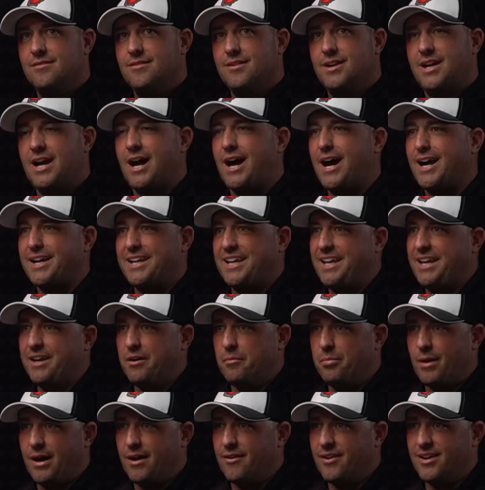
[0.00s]
cocky
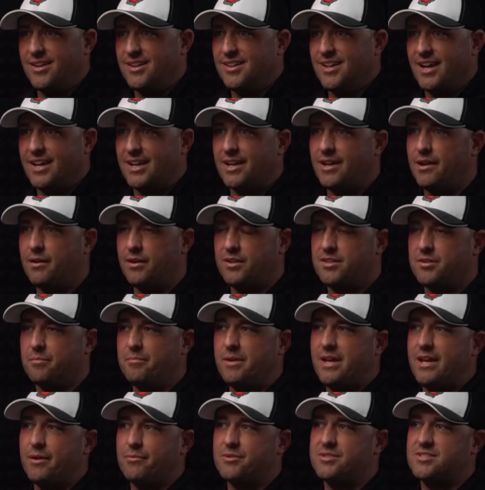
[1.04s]
about it. Like it, to
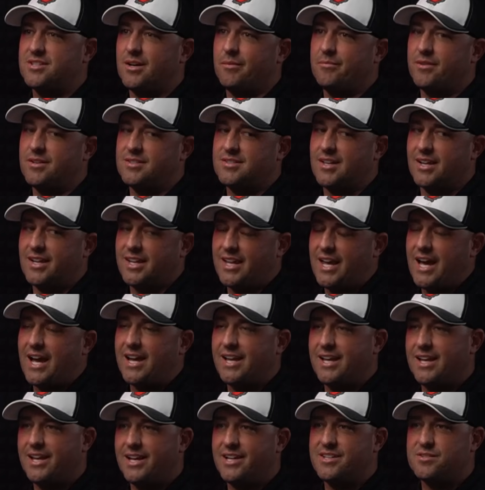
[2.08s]
me, it was something that's like, yeah,
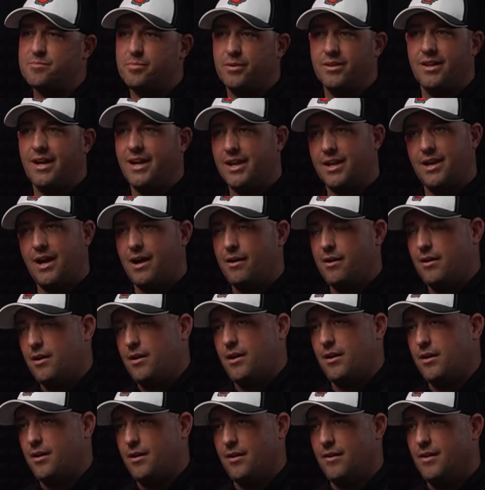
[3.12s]
he is, but like I,
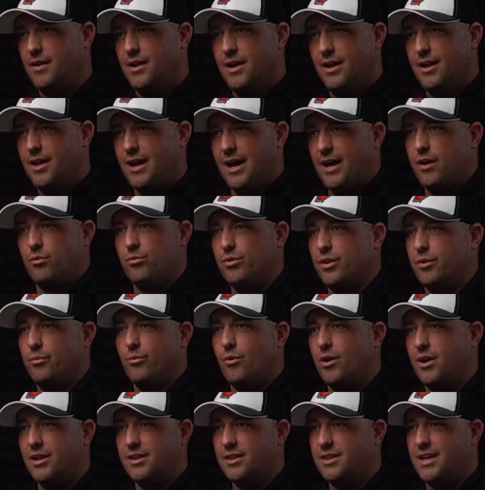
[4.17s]
I don't really
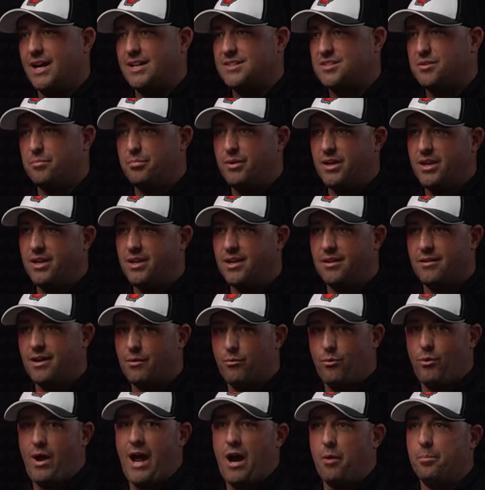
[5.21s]
want that to be
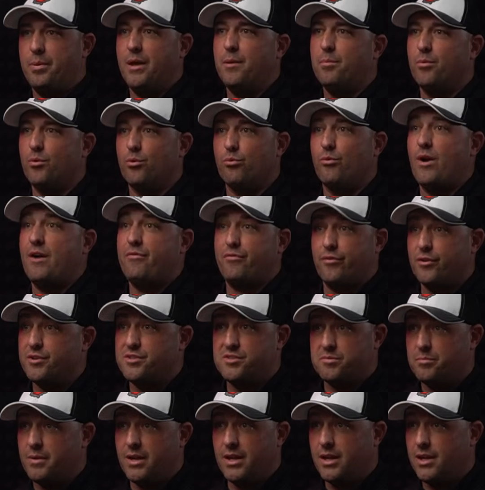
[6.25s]
how people
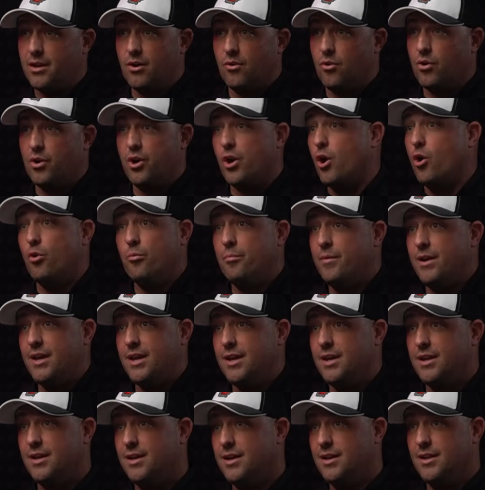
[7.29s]
reference me or know
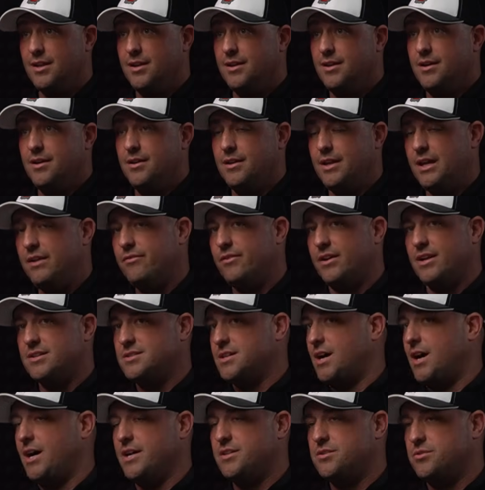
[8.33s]
me even as a
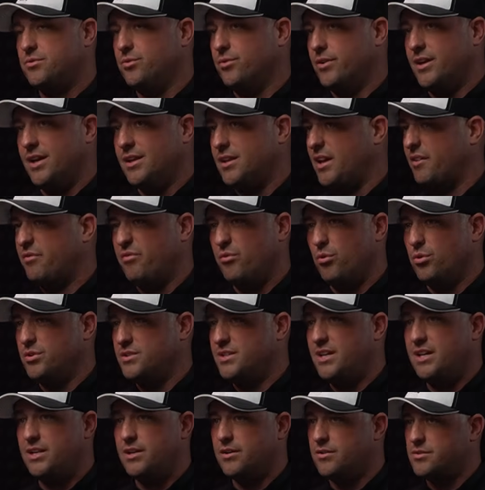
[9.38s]
high school kid, like
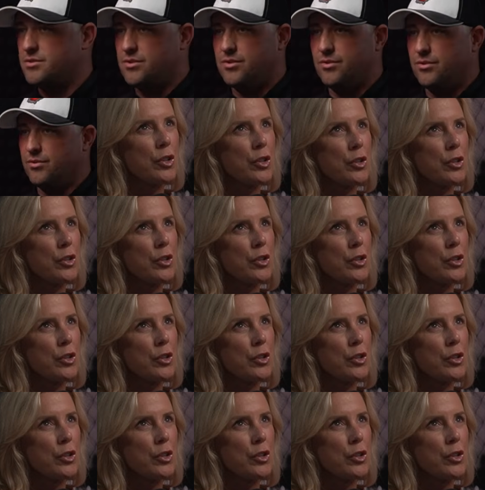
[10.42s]
14 years old.